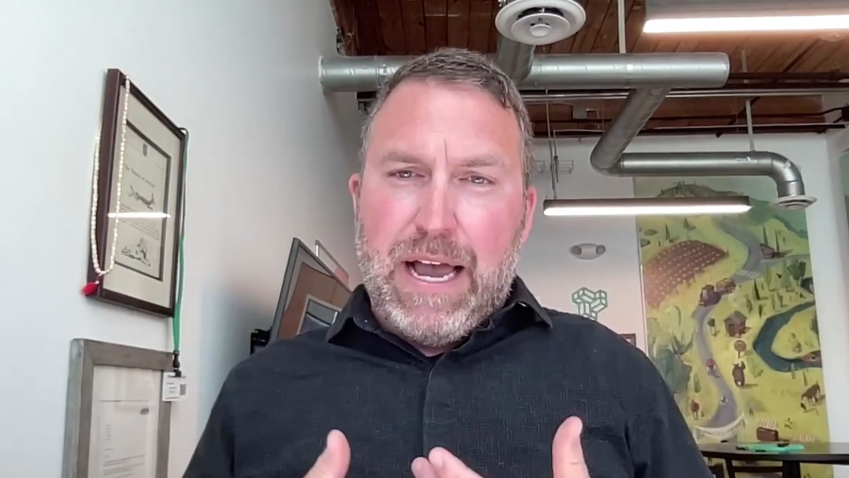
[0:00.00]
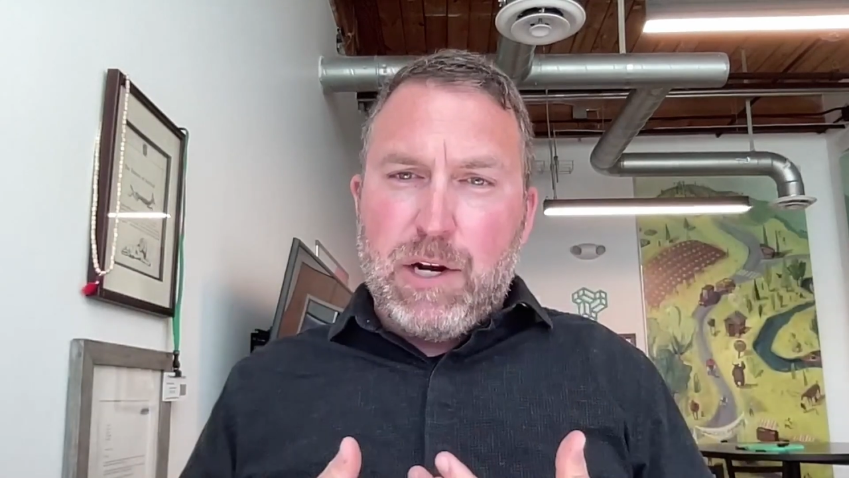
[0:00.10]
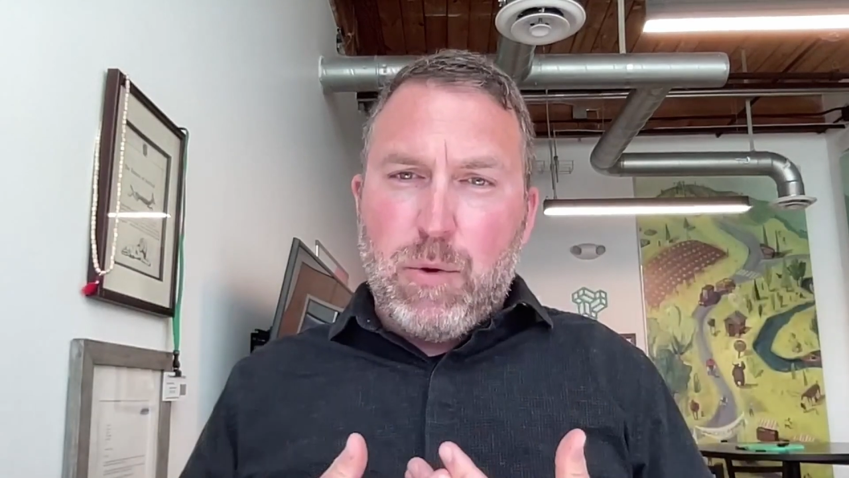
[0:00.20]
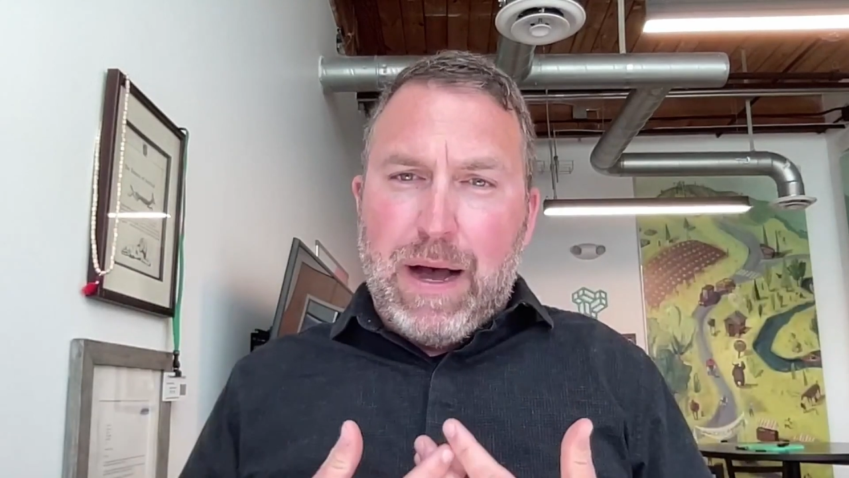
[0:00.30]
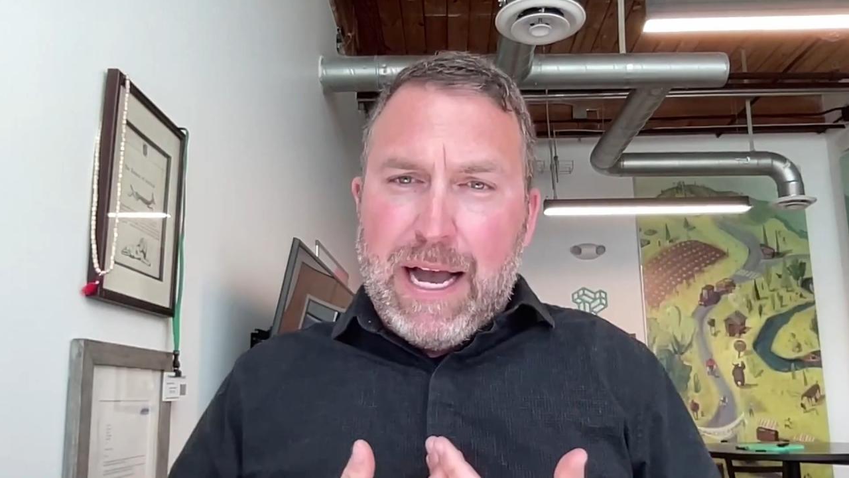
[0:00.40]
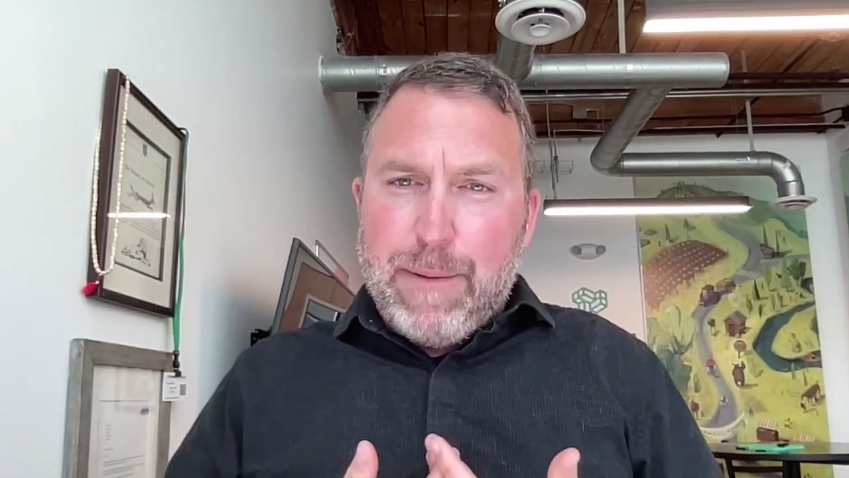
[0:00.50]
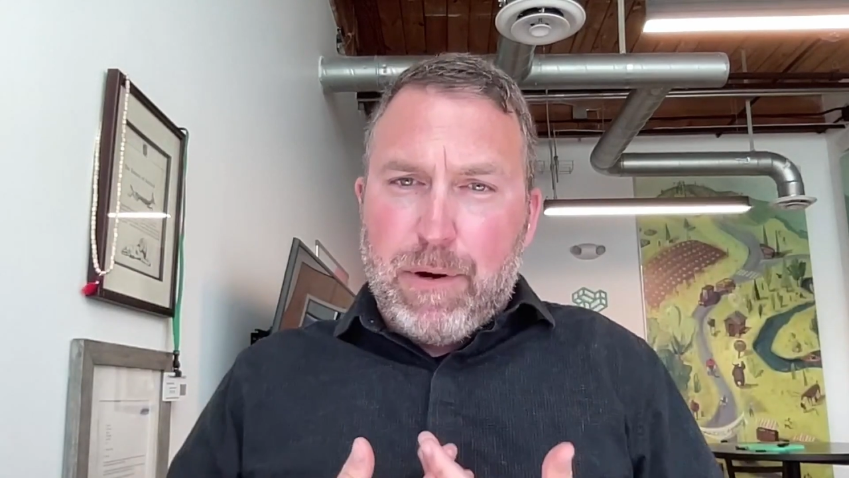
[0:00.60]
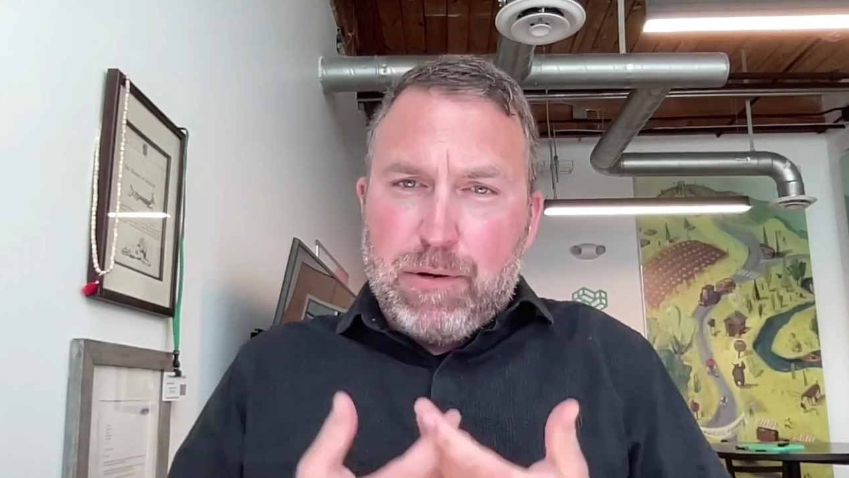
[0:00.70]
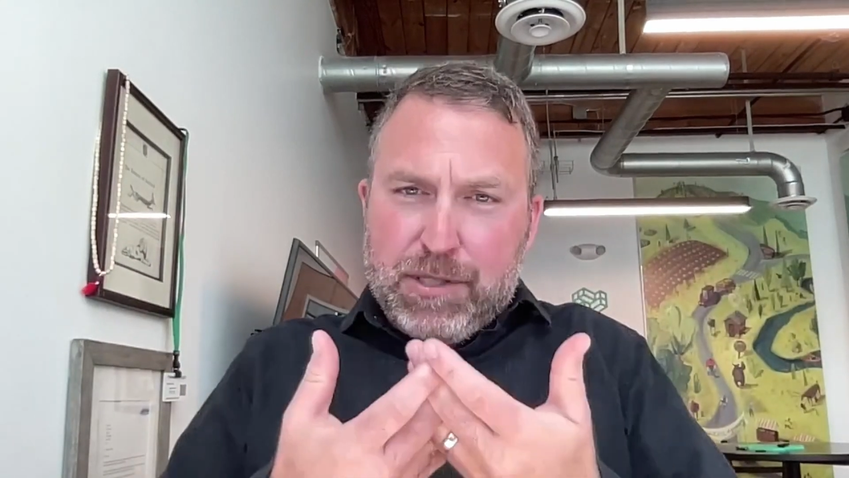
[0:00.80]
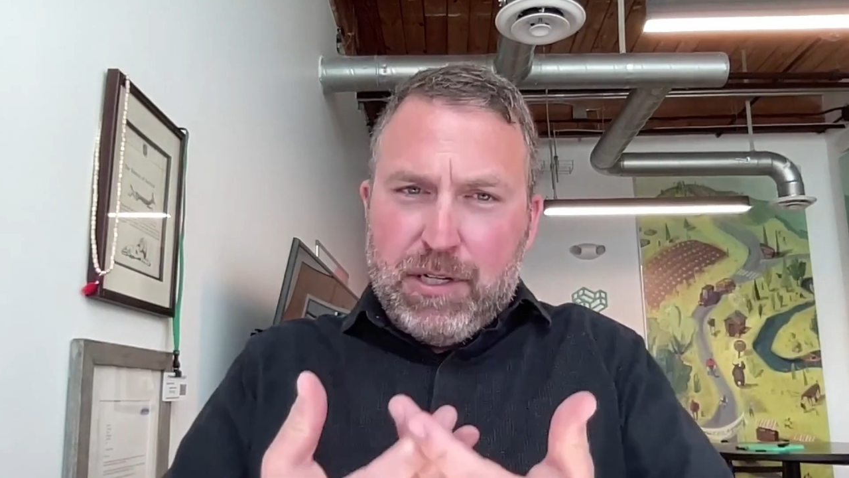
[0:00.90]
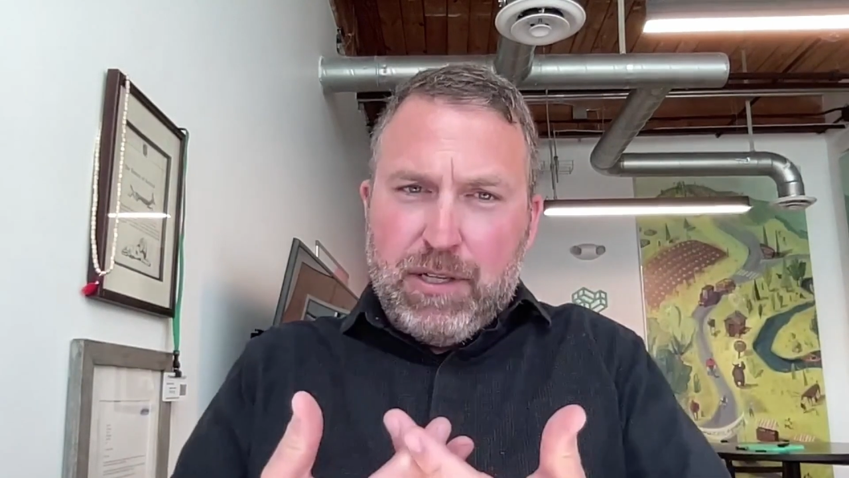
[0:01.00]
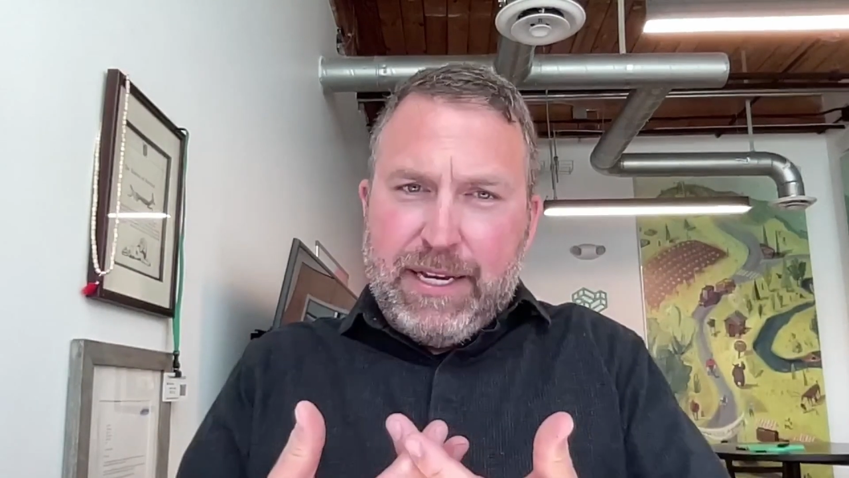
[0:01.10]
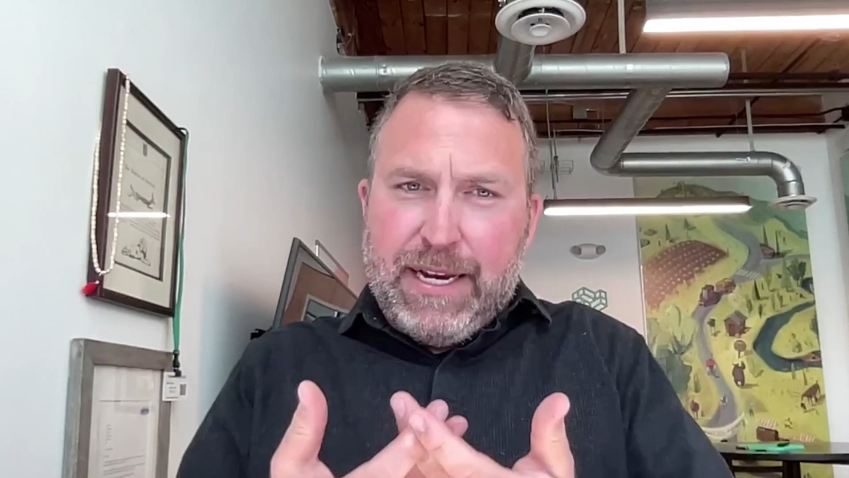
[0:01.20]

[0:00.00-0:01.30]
How do I personally